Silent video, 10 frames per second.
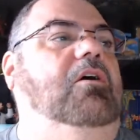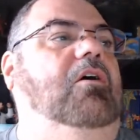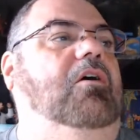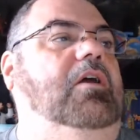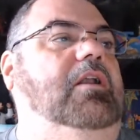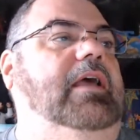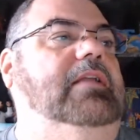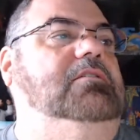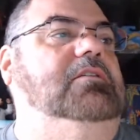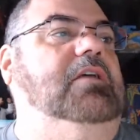on
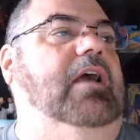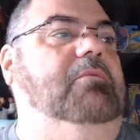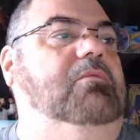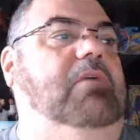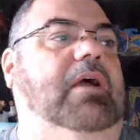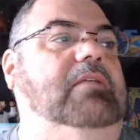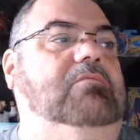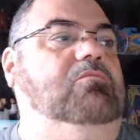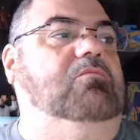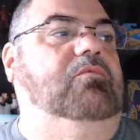Etsy. I
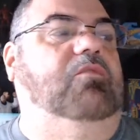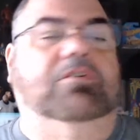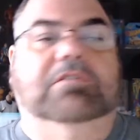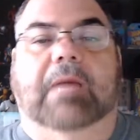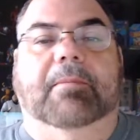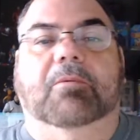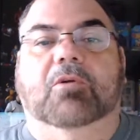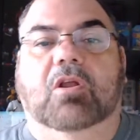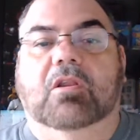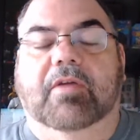first time I went on there,